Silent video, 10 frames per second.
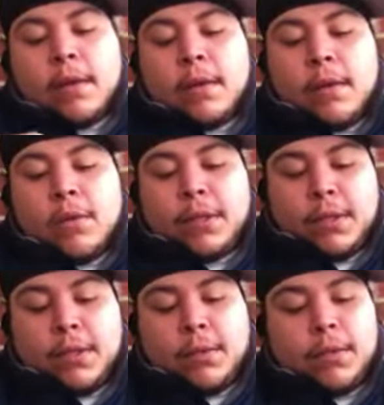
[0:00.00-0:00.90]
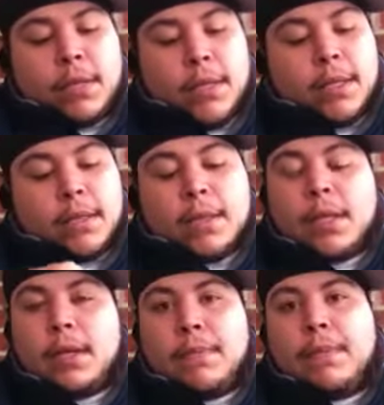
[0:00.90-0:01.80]
It's
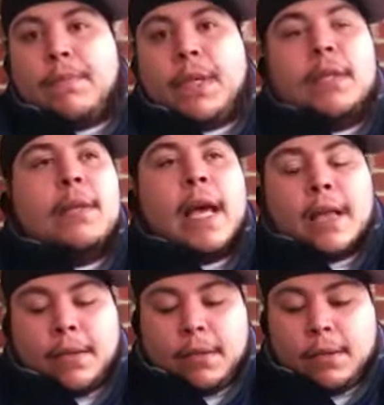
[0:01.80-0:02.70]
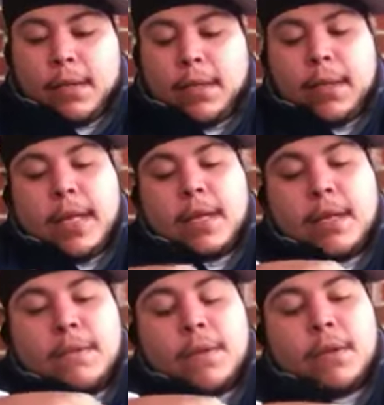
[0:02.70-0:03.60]
cheap. It's not as thick. They didn't
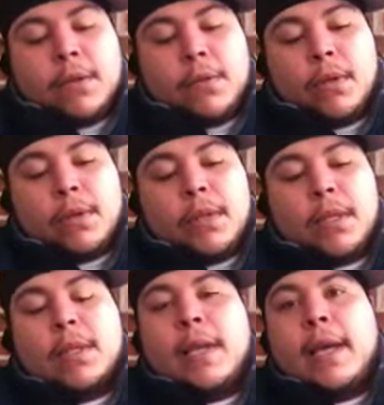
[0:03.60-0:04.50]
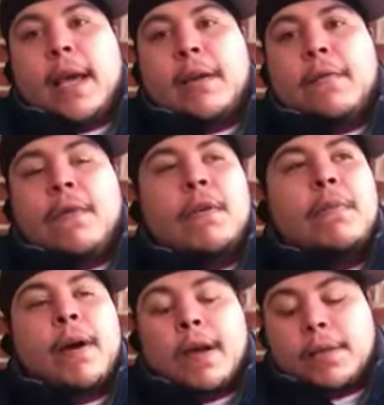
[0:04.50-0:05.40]
even do the stitching like how the foam
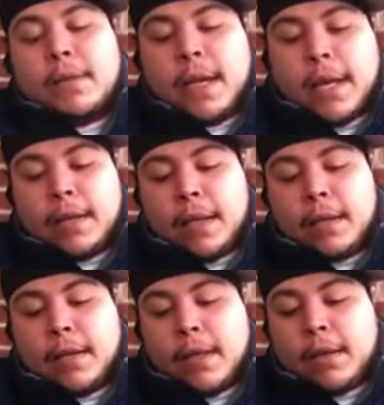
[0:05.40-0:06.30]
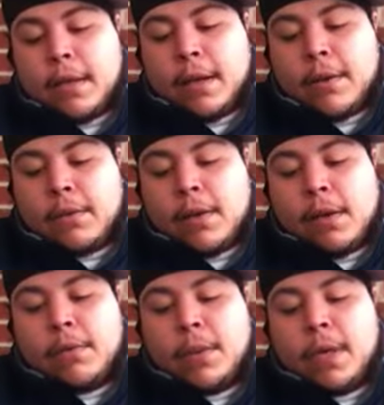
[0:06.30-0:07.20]
posits got that thing that goes
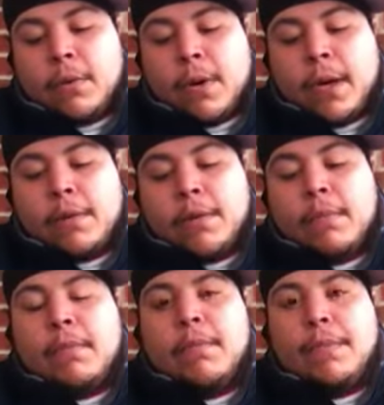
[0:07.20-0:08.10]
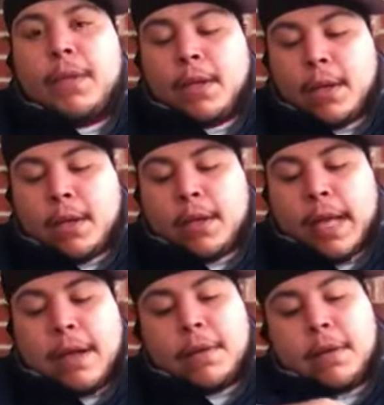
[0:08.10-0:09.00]
all the way around
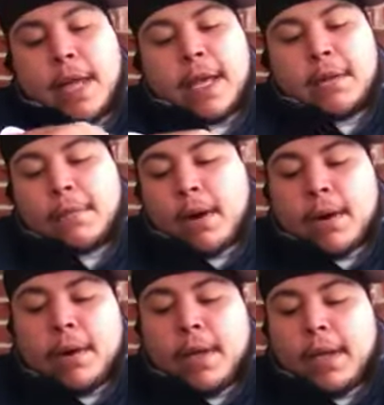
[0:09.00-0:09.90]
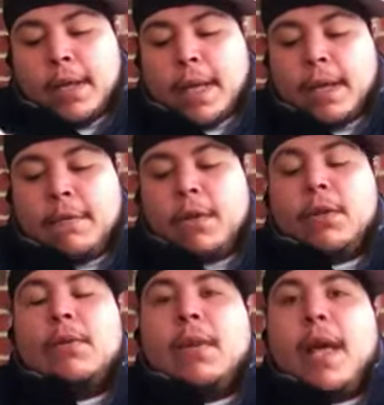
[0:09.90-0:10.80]
down the lining part. They didn't even
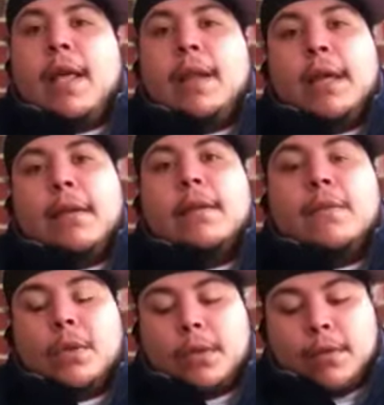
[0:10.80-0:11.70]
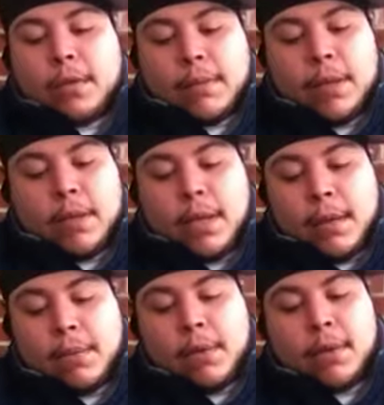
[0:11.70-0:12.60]
do that like the originals. I mean,
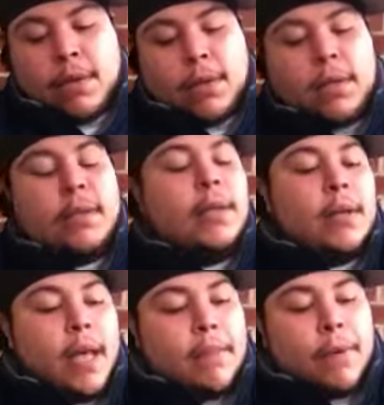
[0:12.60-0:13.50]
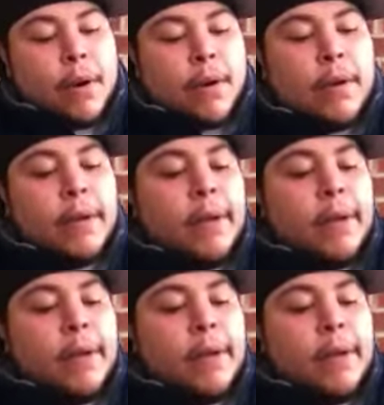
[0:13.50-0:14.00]
damn, you could at least did that part.